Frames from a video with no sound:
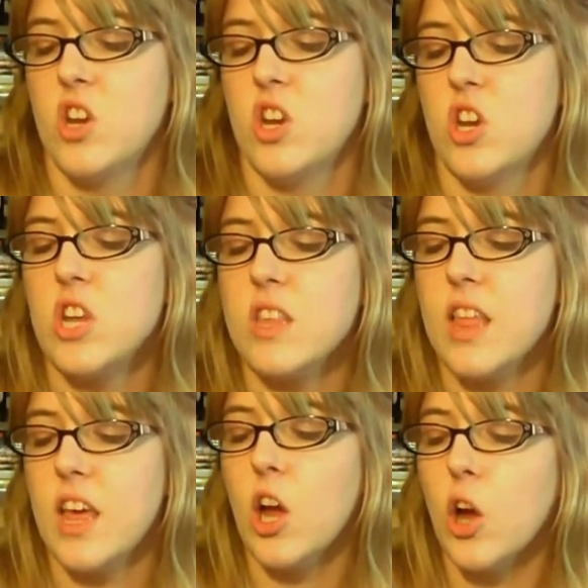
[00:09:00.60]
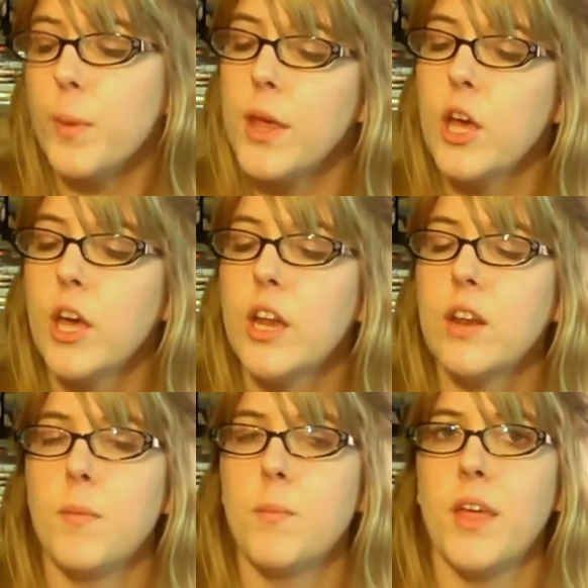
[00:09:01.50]
And she's like, are we good?
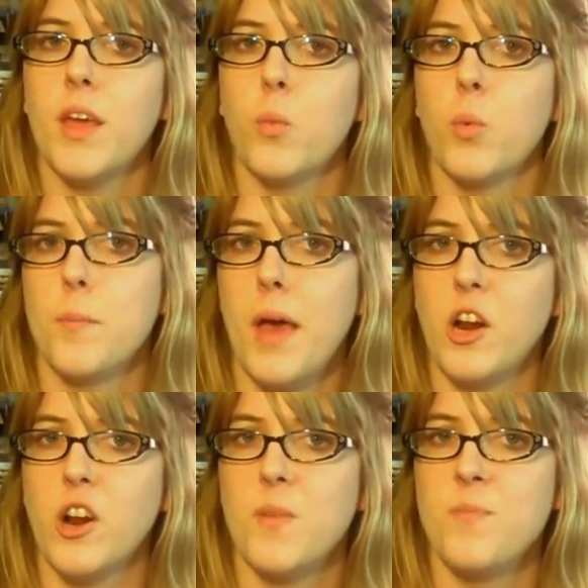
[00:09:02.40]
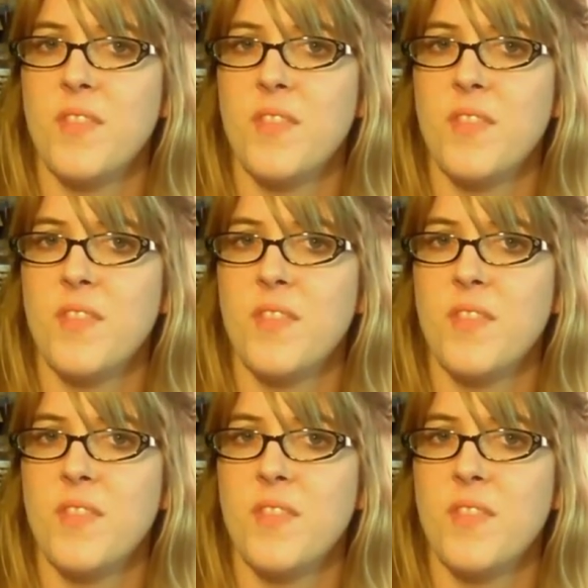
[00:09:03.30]
I'm like, we're better.